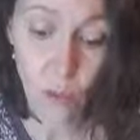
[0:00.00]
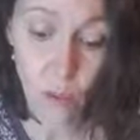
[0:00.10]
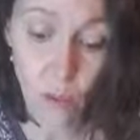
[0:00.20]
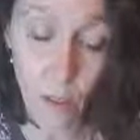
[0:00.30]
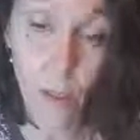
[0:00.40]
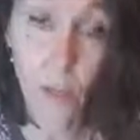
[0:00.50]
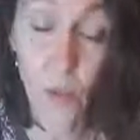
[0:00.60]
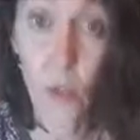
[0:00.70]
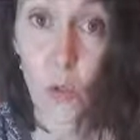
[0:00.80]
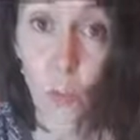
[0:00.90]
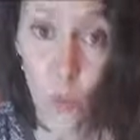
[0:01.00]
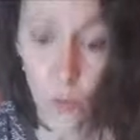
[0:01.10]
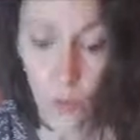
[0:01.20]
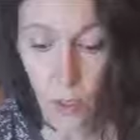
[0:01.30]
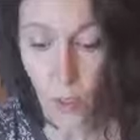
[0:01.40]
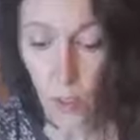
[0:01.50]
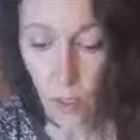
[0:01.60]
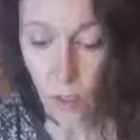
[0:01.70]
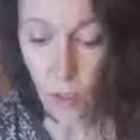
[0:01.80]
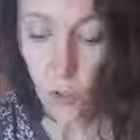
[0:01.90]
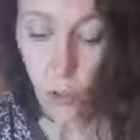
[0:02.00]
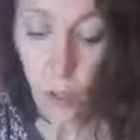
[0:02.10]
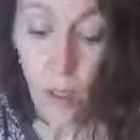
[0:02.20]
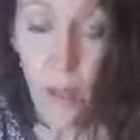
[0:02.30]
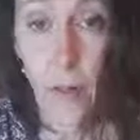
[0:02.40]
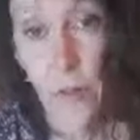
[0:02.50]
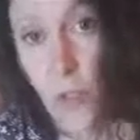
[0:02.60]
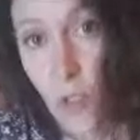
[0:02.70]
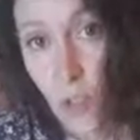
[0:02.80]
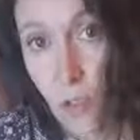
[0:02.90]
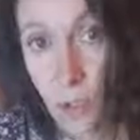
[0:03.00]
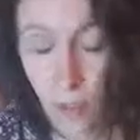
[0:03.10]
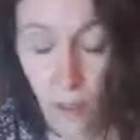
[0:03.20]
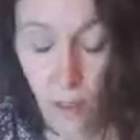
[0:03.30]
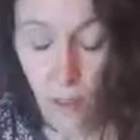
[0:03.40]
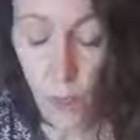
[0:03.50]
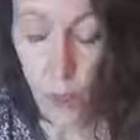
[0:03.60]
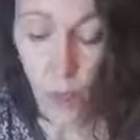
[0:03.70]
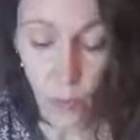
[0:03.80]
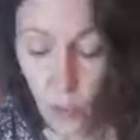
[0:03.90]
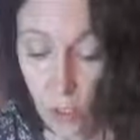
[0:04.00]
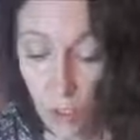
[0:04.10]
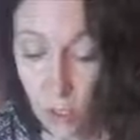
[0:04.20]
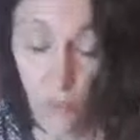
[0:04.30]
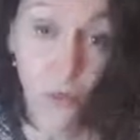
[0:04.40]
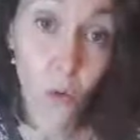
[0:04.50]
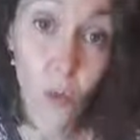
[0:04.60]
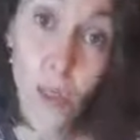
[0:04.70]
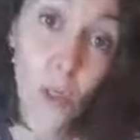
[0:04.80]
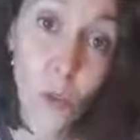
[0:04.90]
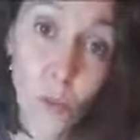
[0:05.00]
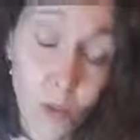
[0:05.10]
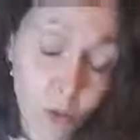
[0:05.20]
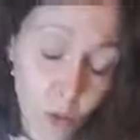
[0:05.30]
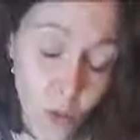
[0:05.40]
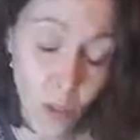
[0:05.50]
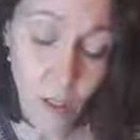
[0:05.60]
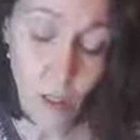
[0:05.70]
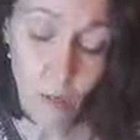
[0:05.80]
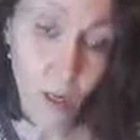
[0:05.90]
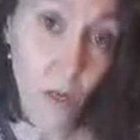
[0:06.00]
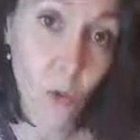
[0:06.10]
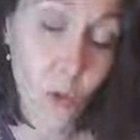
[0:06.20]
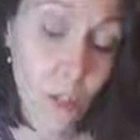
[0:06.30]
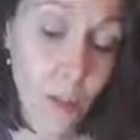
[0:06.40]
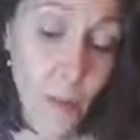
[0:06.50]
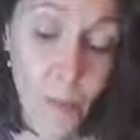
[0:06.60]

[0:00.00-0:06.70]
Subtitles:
the soup while it was cooking. So that's just an option. If you don't like cumin, of course you can leave it out.